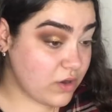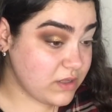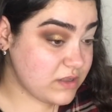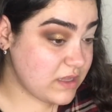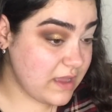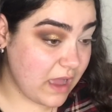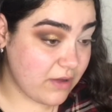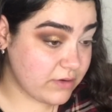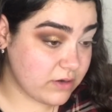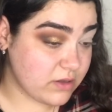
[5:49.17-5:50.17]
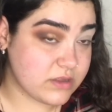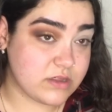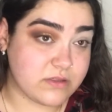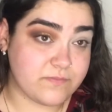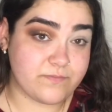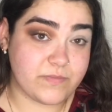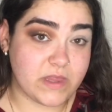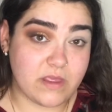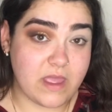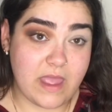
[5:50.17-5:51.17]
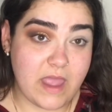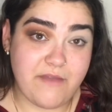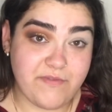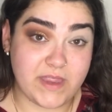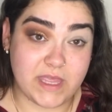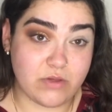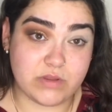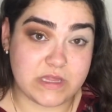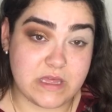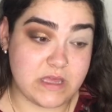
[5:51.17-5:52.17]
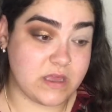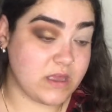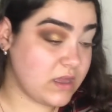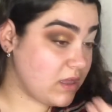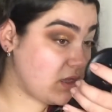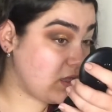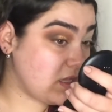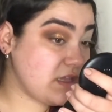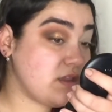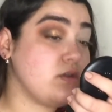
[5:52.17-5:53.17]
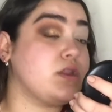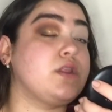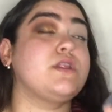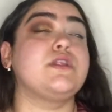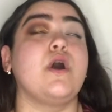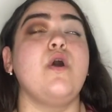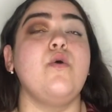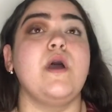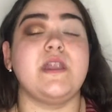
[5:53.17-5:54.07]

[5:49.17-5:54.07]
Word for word: Honestly, Hourglass just effing kills it. This looks so